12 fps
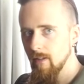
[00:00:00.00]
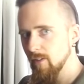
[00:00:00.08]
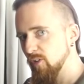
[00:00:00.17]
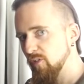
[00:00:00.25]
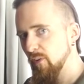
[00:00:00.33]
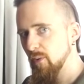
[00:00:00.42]

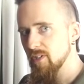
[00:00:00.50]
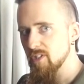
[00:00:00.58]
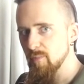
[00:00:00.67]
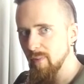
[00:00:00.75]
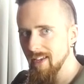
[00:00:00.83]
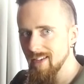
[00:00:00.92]
This floor
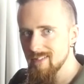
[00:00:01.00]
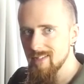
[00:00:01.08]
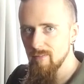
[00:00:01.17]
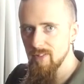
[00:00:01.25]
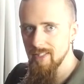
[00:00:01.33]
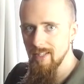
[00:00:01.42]
display is
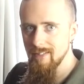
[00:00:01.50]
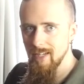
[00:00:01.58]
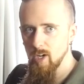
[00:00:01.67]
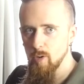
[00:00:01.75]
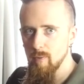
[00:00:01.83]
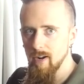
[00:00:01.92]
something that
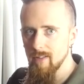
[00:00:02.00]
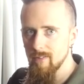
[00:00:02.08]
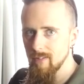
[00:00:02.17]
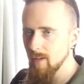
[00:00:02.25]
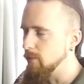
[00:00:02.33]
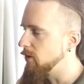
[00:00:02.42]
Taylor Brand
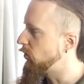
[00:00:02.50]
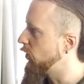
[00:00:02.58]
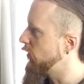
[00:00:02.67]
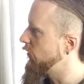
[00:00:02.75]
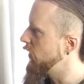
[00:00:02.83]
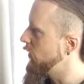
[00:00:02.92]
sent me for
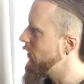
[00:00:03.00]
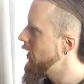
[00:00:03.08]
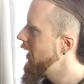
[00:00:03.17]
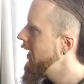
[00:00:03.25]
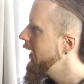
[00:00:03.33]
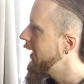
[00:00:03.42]
review.
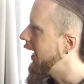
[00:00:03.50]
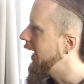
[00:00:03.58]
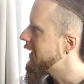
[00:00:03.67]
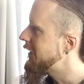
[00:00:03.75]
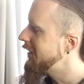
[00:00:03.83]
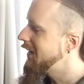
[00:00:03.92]

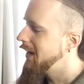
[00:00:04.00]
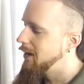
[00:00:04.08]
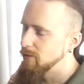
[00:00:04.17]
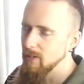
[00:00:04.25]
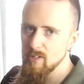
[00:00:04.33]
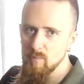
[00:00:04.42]
I didn't
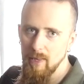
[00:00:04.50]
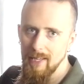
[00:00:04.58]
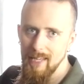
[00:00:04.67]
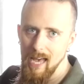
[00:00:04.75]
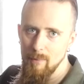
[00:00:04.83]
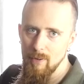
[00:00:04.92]
have a display
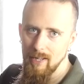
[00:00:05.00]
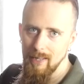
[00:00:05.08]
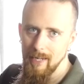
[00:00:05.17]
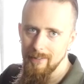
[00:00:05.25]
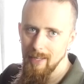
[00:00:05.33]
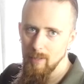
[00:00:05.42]
cabinet
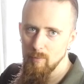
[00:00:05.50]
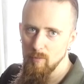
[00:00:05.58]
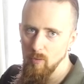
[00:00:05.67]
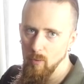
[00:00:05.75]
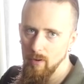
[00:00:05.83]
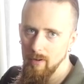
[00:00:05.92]
like that
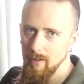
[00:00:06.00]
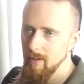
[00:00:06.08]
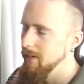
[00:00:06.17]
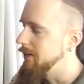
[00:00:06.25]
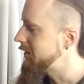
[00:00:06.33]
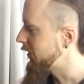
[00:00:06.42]
before.
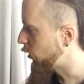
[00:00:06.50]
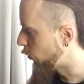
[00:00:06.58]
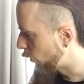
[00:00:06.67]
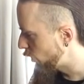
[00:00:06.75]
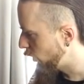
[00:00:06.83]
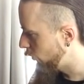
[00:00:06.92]
It's a
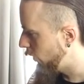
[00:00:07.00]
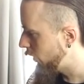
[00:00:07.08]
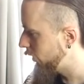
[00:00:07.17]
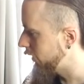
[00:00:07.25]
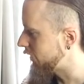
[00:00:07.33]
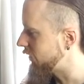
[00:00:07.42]
commercial
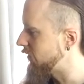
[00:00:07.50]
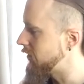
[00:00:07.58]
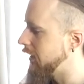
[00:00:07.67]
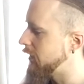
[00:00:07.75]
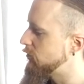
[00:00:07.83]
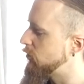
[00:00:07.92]
model. It's
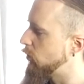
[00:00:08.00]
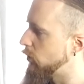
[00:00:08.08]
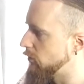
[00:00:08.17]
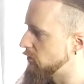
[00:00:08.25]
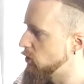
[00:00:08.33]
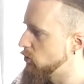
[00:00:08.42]
designed
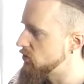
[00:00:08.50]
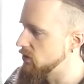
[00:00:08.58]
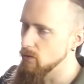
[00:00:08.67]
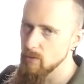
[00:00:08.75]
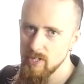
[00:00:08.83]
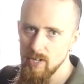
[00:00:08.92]
for use in
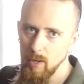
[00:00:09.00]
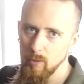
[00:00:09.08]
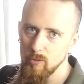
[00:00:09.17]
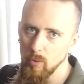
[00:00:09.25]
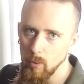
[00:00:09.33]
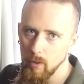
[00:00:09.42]
a retail
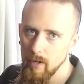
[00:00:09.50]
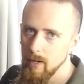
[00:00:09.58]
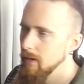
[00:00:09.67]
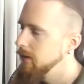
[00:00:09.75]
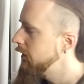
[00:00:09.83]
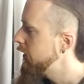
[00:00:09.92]
store.
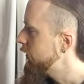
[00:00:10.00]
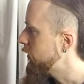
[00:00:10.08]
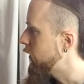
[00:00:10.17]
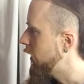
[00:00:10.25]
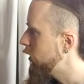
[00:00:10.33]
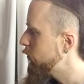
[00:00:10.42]

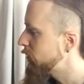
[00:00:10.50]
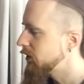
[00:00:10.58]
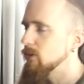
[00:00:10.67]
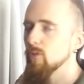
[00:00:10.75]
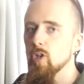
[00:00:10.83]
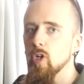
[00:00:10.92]
So I'll
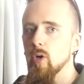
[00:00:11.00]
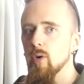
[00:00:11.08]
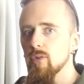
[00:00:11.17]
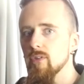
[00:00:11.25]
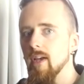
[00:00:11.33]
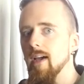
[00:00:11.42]
bring you
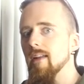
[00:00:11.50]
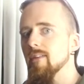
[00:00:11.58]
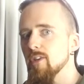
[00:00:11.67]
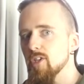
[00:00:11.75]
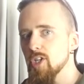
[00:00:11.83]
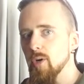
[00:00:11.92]
close
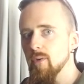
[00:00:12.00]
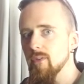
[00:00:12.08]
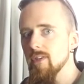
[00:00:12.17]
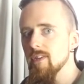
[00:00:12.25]
and show you the